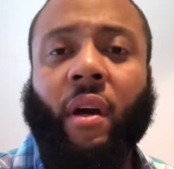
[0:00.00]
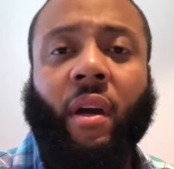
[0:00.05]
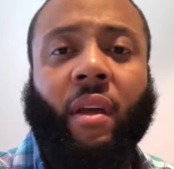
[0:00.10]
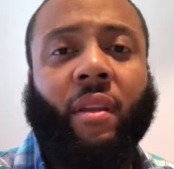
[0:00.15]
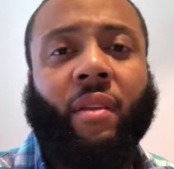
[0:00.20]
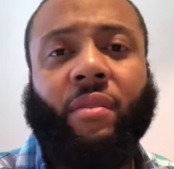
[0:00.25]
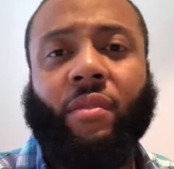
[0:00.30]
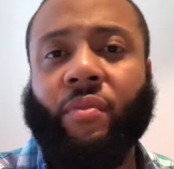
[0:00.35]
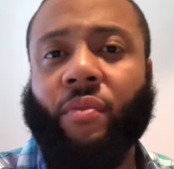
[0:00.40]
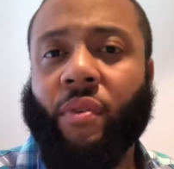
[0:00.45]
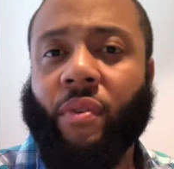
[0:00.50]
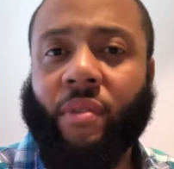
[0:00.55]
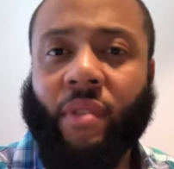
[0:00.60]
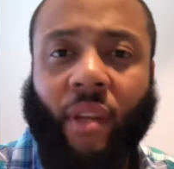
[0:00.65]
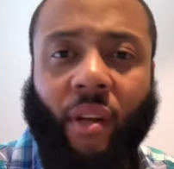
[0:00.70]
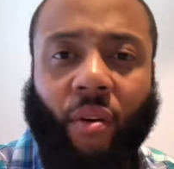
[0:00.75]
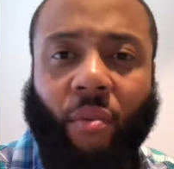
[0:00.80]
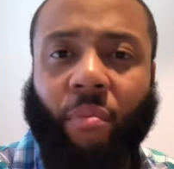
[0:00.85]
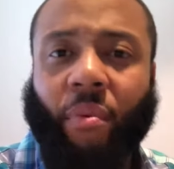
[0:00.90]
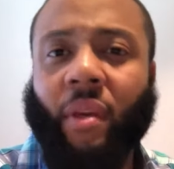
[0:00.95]
This is for
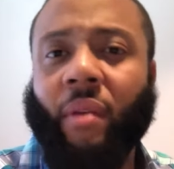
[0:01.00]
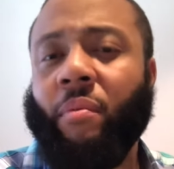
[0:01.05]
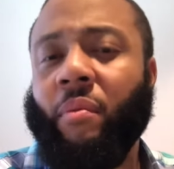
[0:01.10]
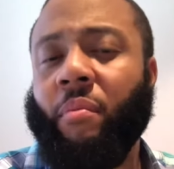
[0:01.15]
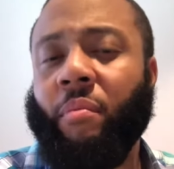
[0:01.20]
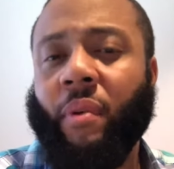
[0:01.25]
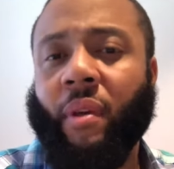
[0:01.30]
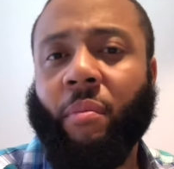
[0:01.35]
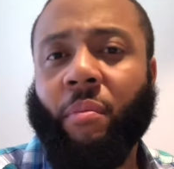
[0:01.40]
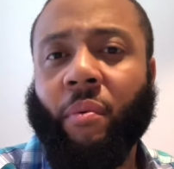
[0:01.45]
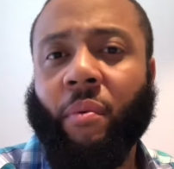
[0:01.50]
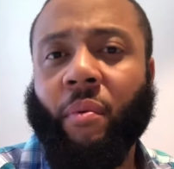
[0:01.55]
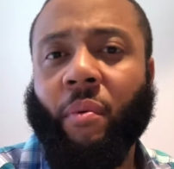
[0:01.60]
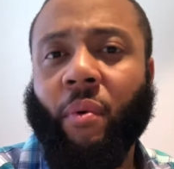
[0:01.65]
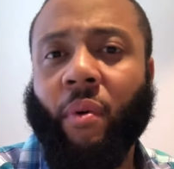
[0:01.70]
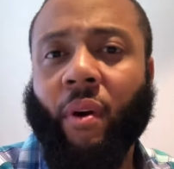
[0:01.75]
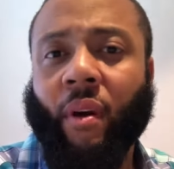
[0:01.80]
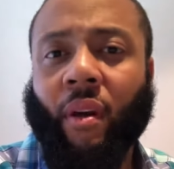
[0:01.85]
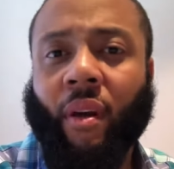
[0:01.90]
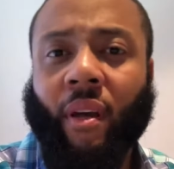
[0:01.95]
single people, people
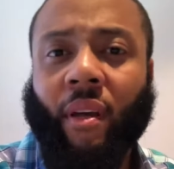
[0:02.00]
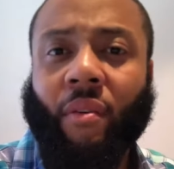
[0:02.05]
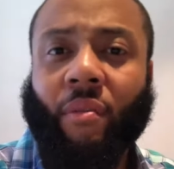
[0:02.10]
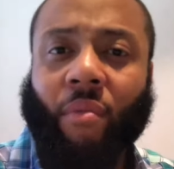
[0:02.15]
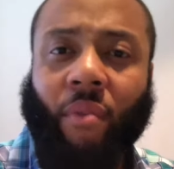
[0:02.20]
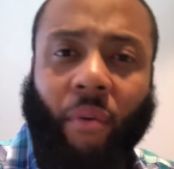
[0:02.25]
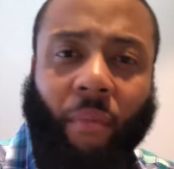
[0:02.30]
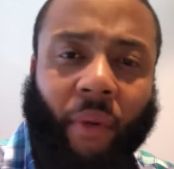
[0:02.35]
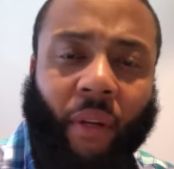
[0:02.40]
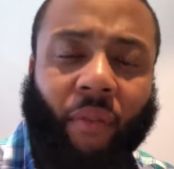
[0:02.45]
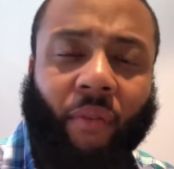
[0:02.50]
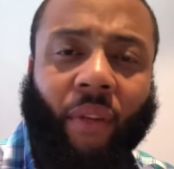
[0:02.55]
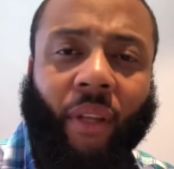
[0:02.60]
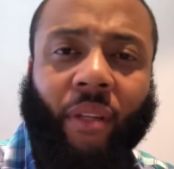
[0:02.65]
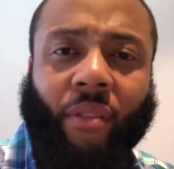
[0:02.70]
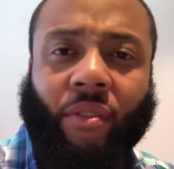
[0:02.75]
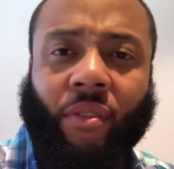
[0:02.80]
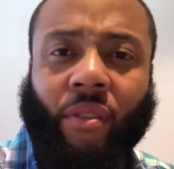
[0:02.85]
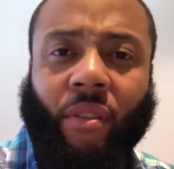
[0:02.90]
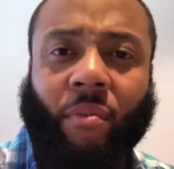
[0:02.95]
who are in committed
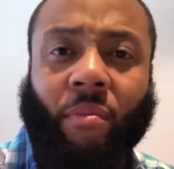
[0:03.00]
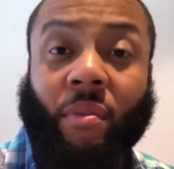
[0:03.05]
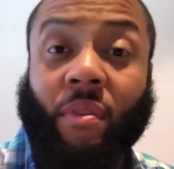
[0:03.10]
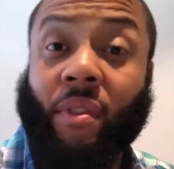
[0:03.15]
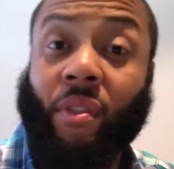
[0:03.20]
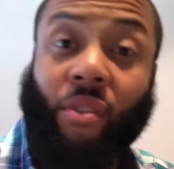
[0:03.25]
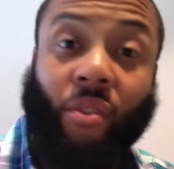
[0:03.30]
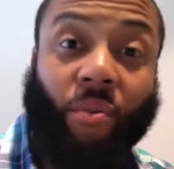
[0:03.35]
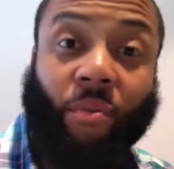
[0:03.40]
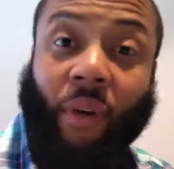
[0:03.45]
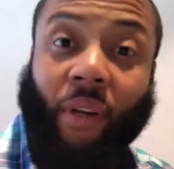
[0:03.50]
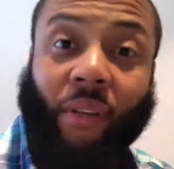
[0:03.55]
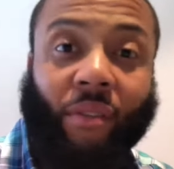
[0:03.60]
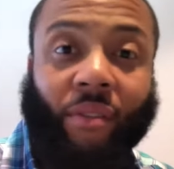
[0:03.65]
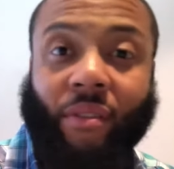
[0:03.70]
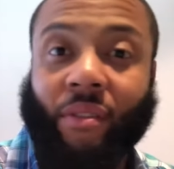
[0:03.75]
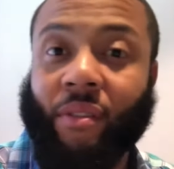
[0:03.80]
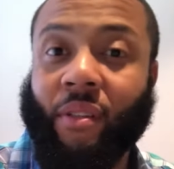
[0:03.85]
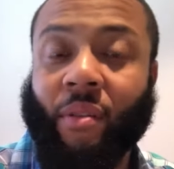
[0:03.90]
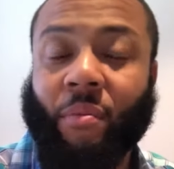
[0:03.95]
relationships,
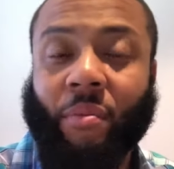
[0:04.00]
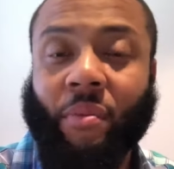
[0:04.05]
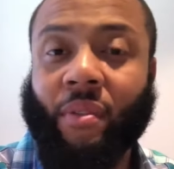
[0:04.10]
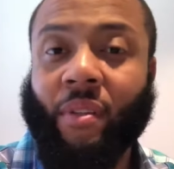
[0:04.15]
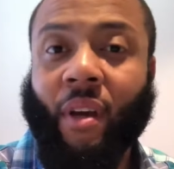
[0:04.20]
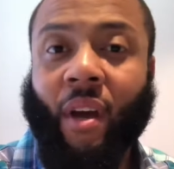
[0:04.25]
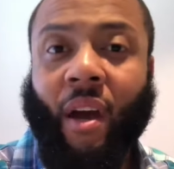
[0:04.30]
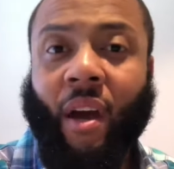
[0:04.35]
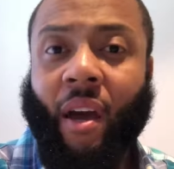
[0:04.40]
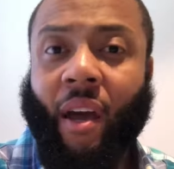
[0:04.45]
situationships,